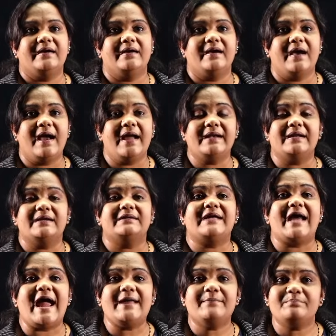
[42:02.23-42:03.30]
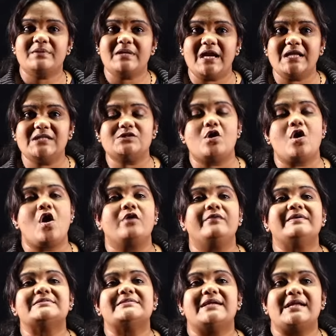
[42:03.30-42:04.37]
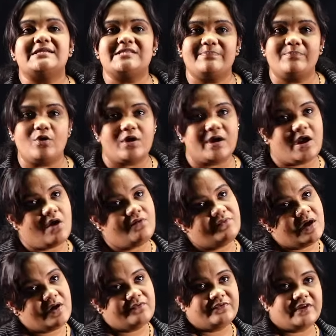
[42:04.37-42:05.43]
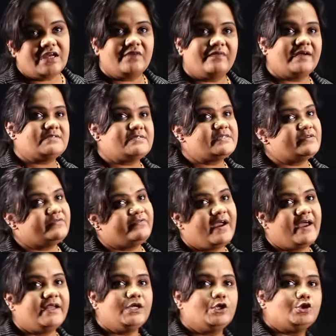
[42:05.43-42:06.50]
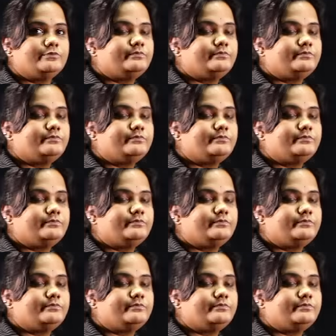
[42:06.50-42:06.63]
And time period is always the reciprocal of frequency. Very good.